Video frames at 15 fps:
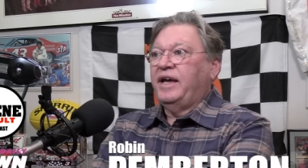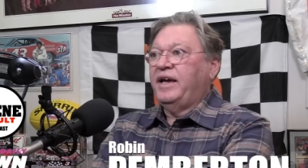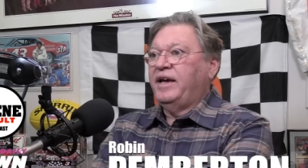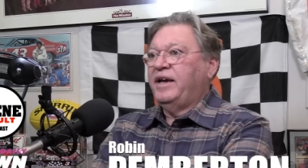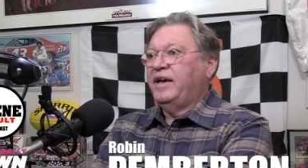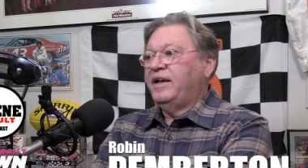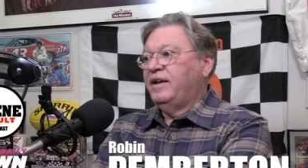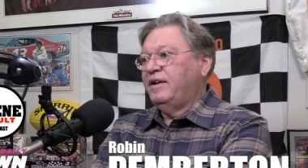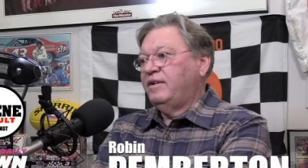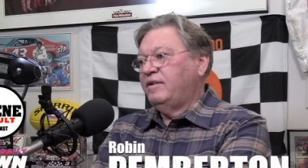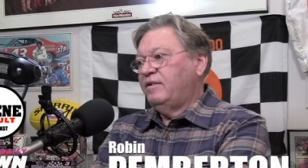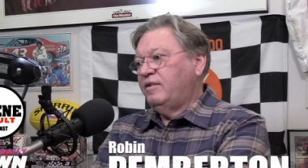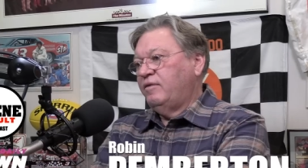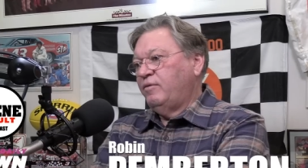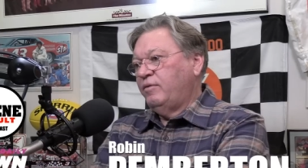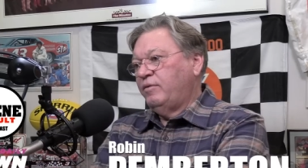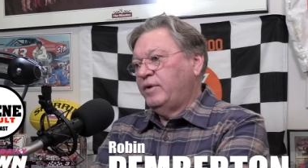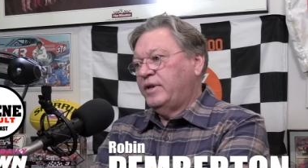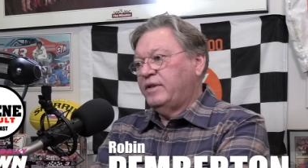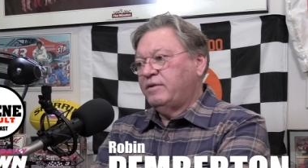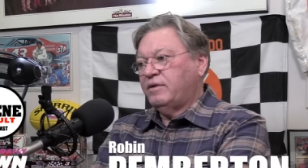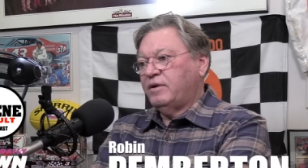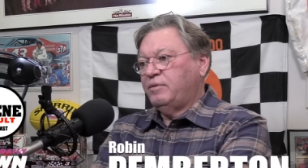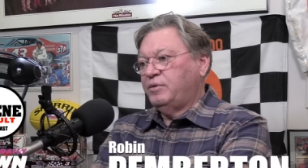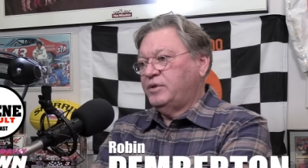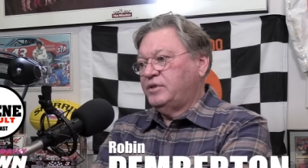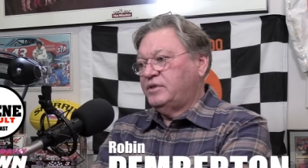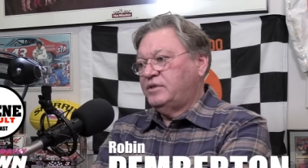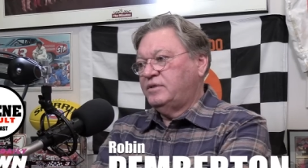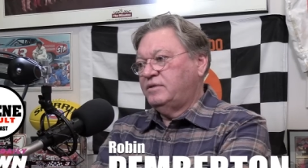And whether it
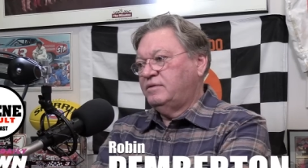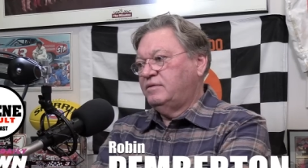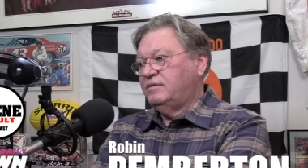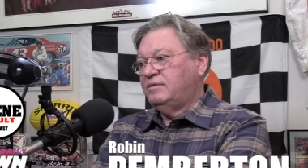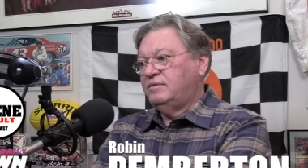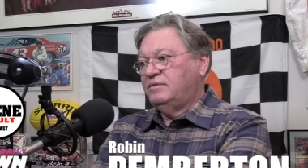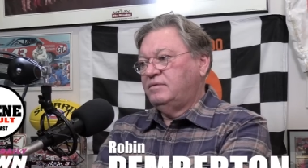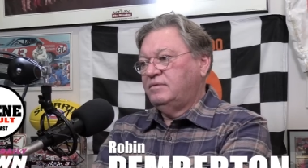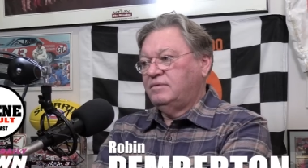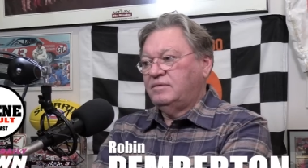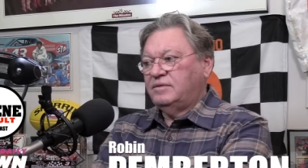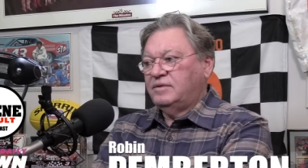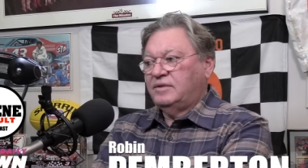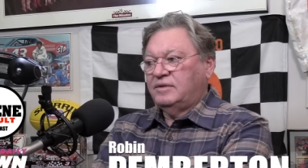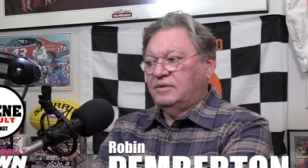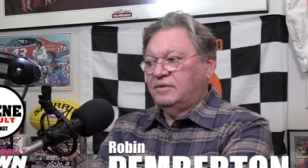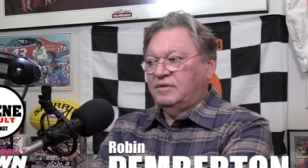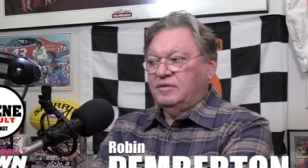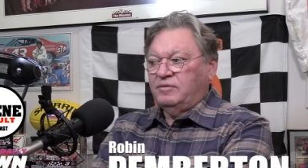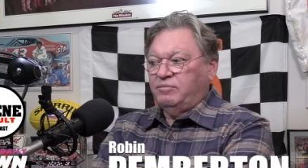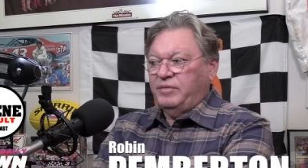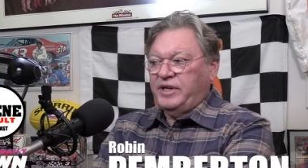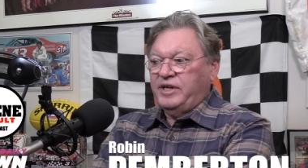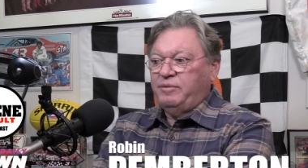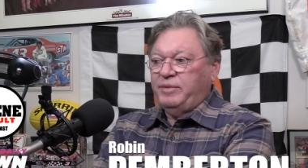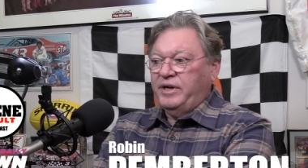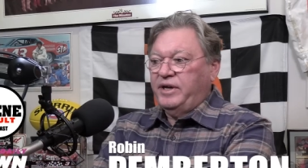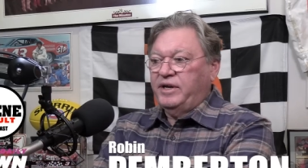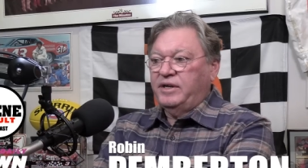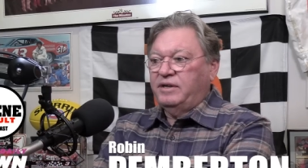was me
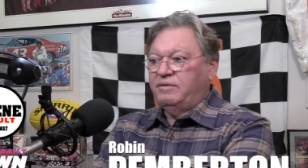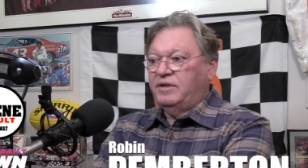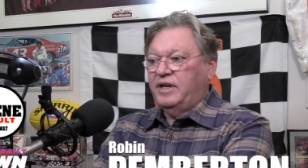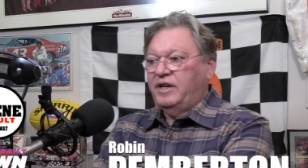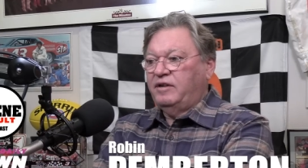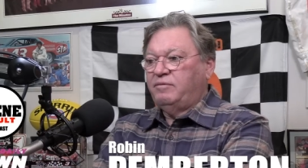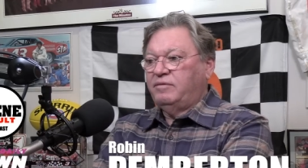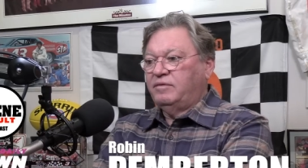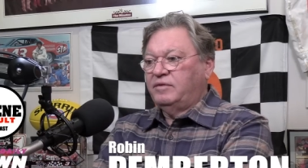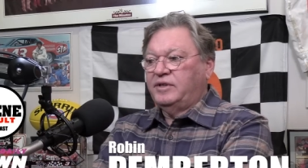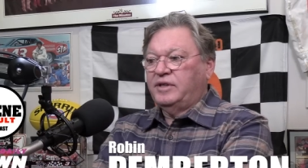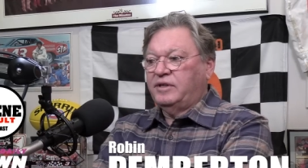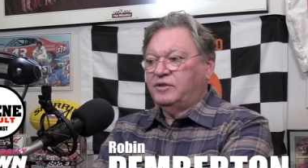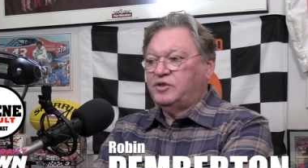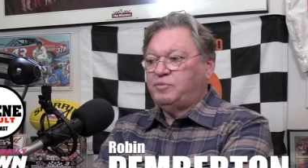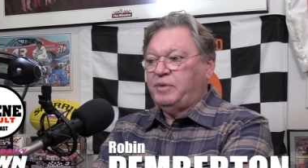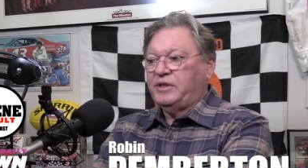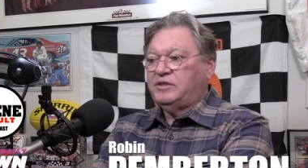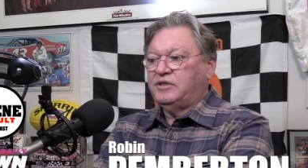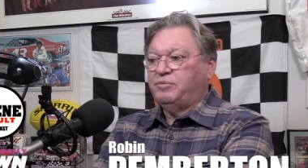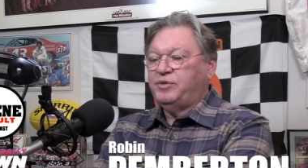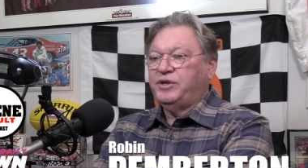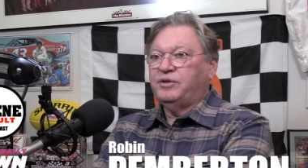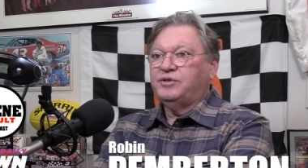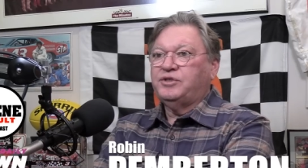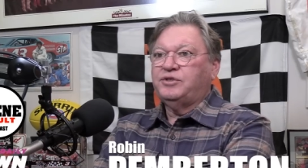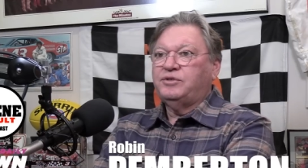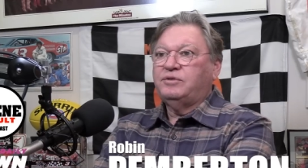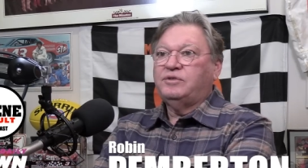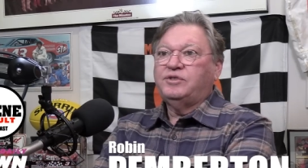being, spent some years
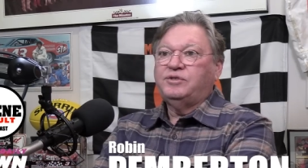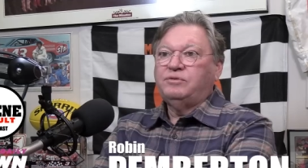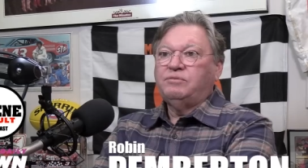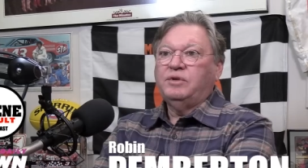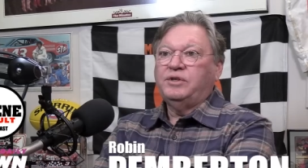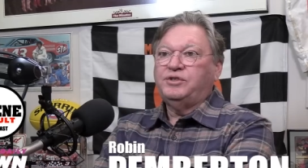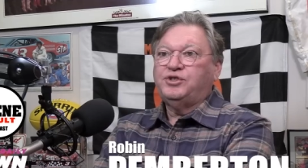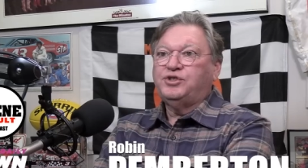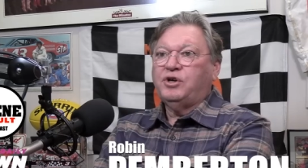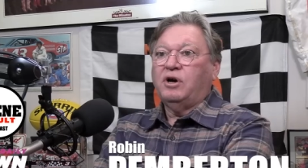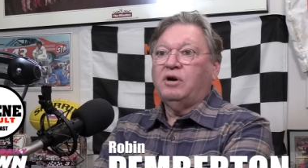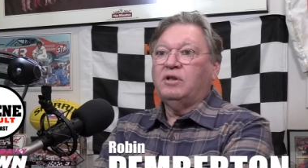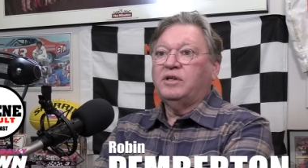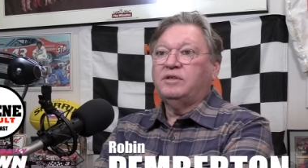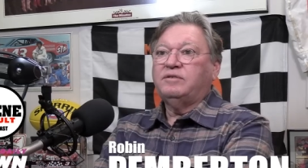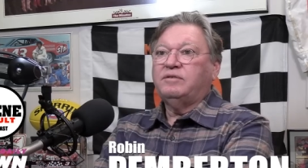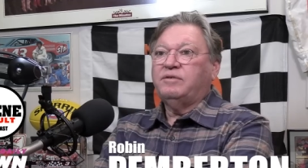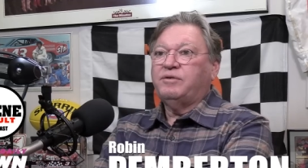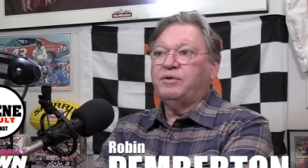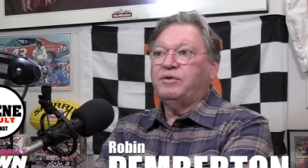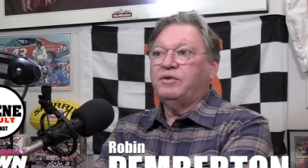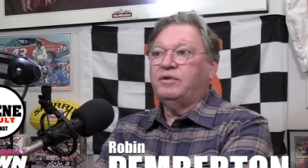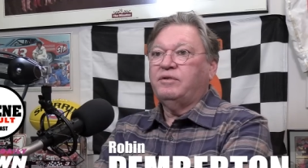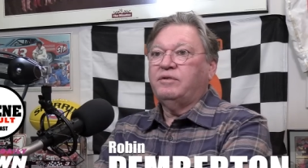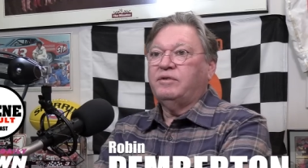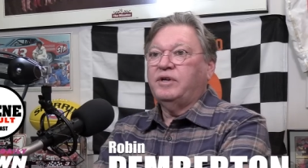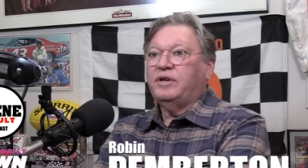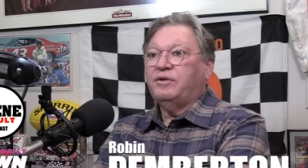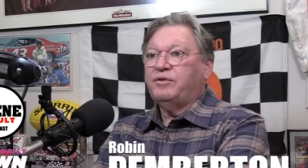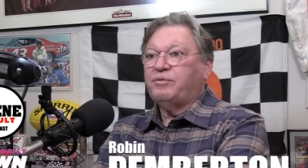in Charlotte,
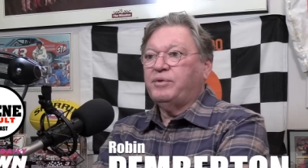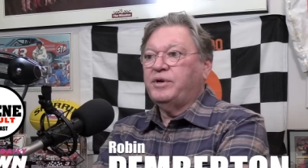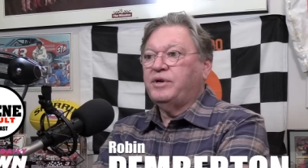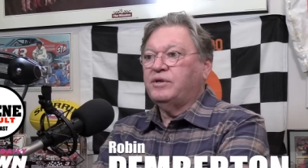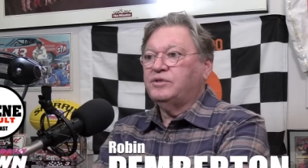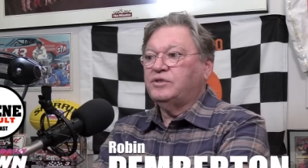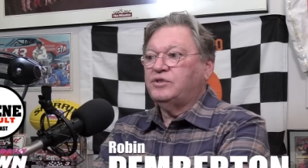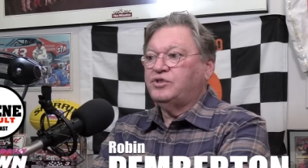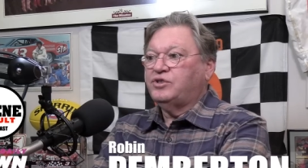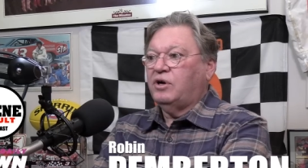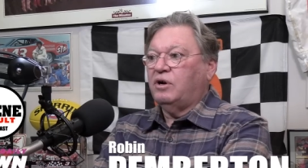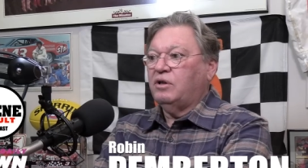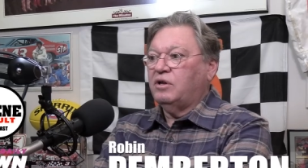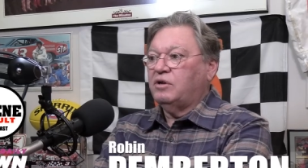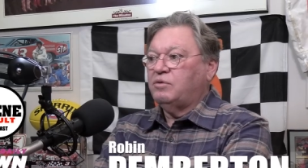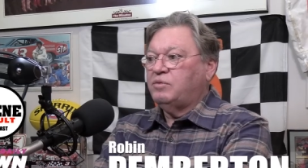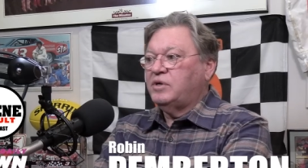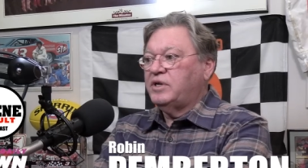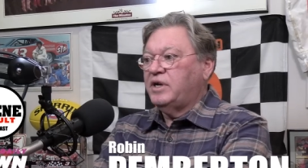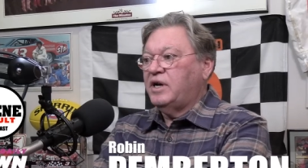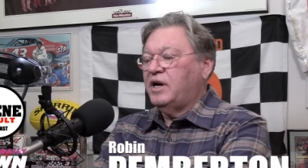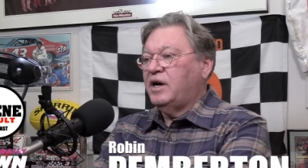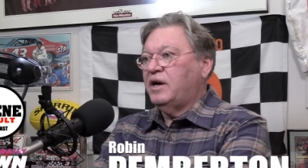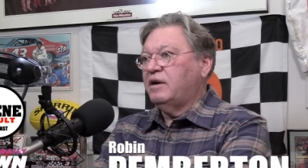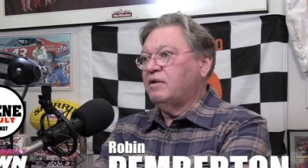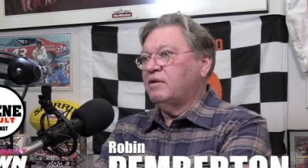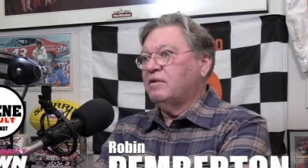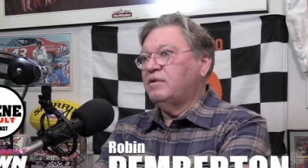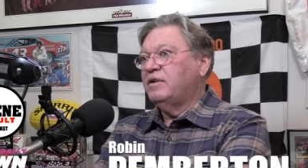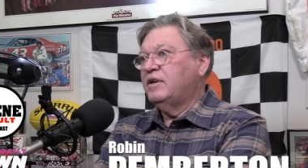three years in Charlotte or
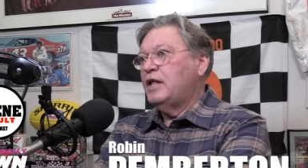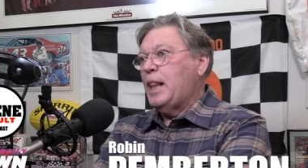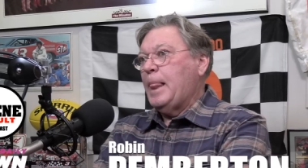whatnot,